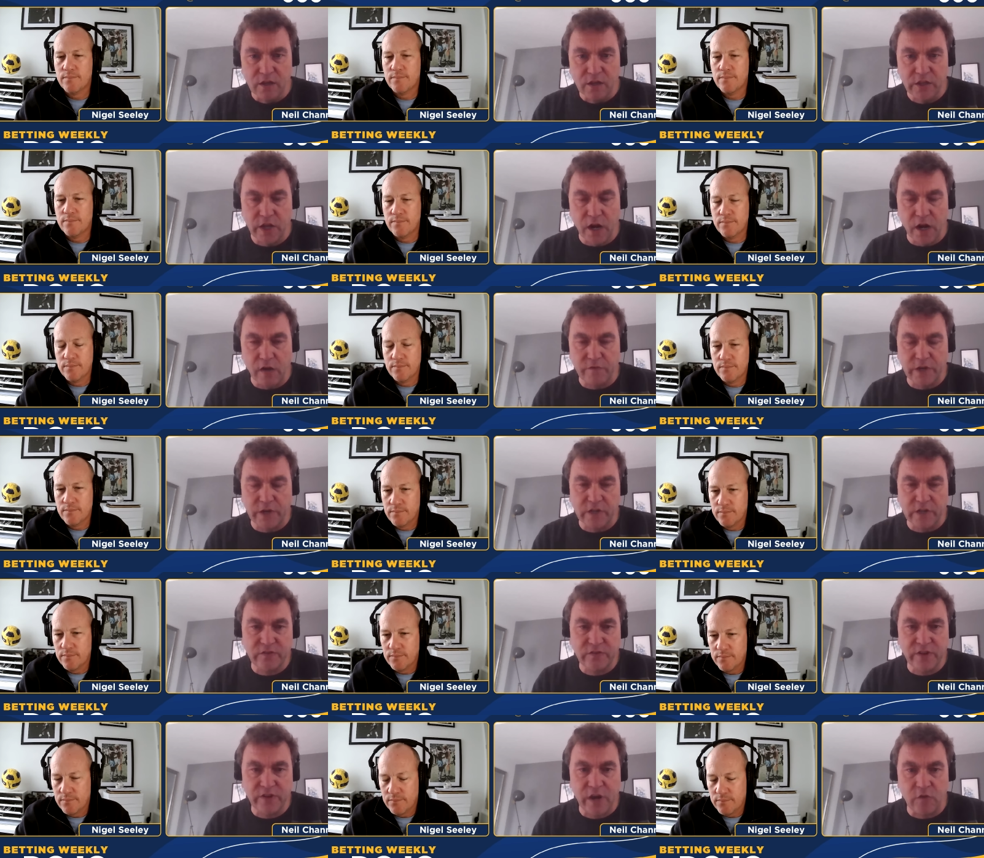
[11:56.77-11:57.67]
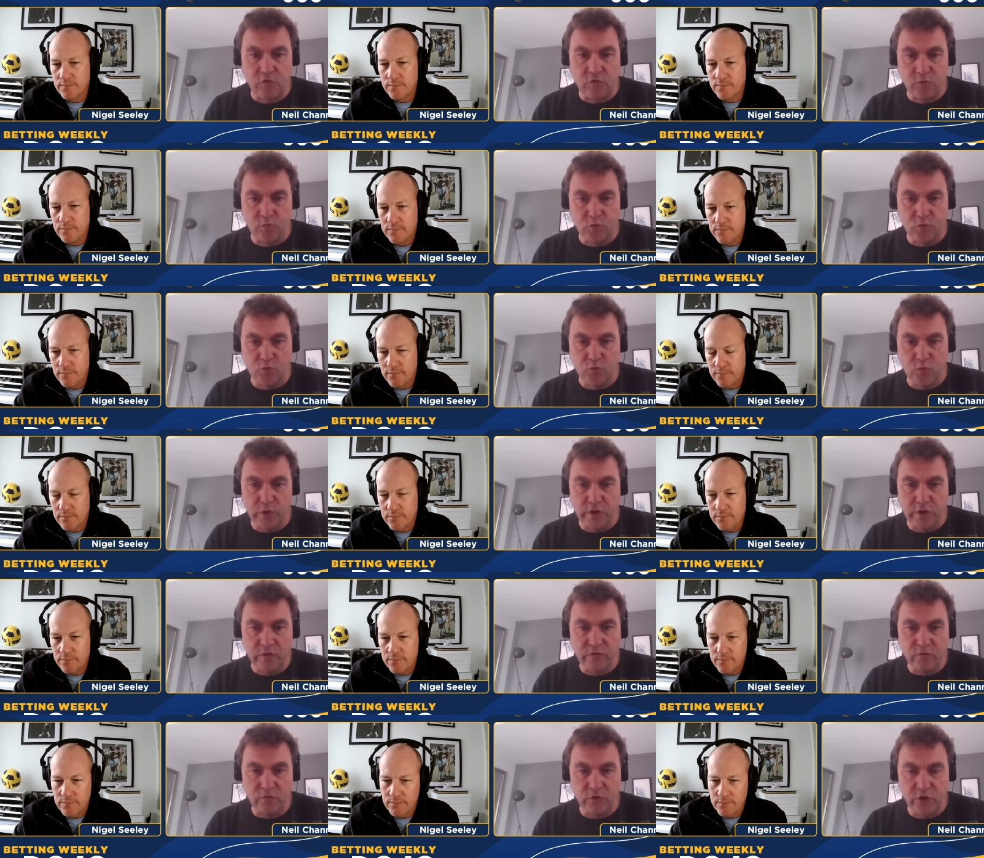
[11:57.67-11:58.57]
Speaker 1: You know, I've had a terrible
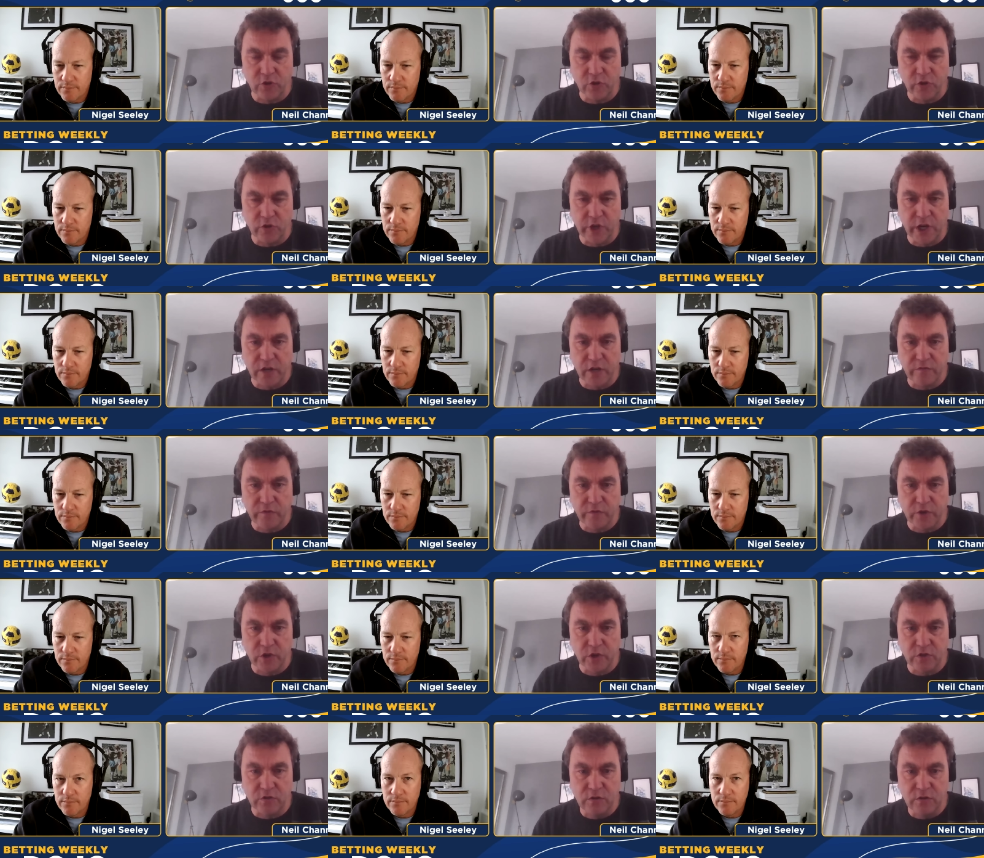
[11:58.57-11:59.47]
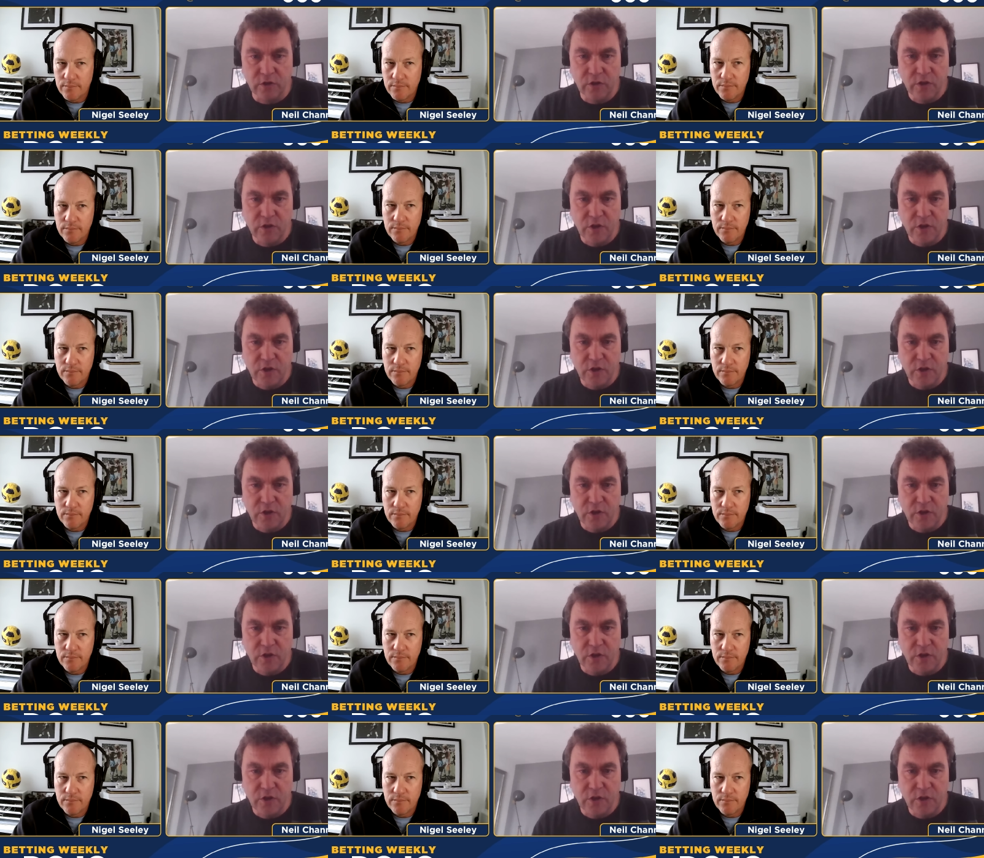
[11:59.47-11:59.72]
week three on the N F L.